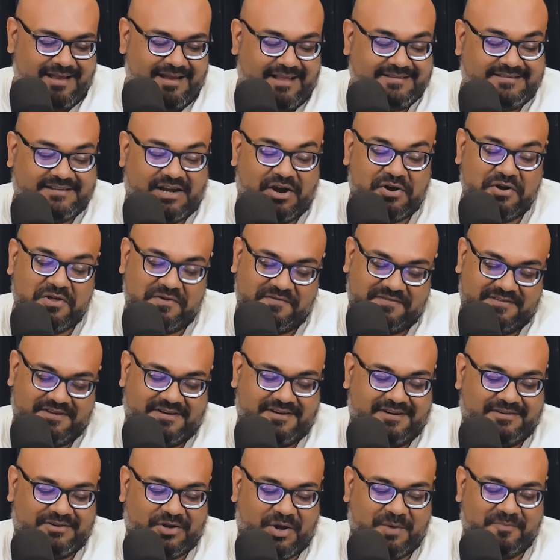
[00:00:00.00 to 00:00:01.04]
Let's round off
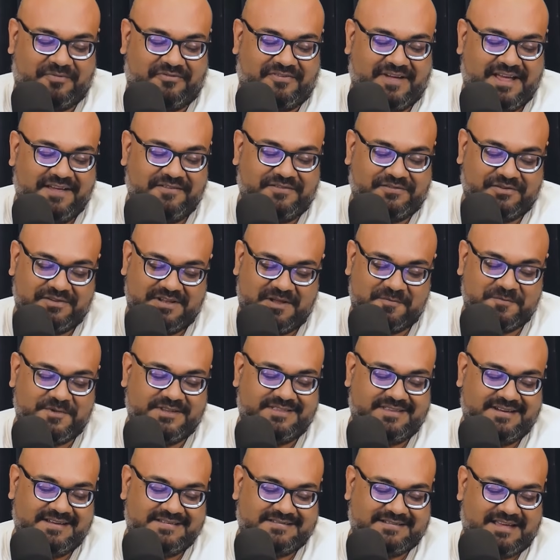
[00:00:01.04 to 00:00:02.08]
the top 5. So
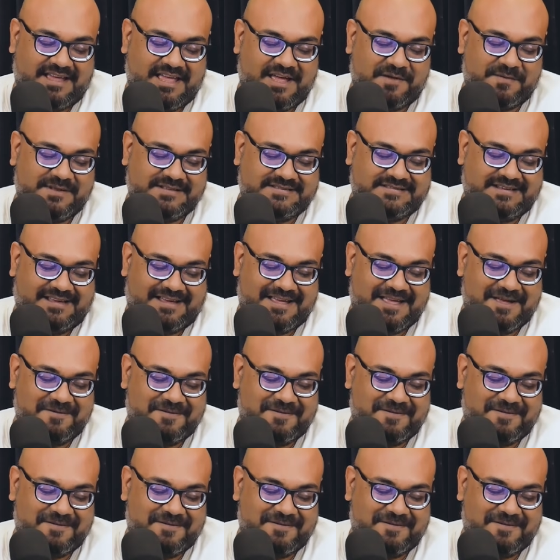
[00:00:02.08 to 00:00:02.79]
number 3 is Qayamat Se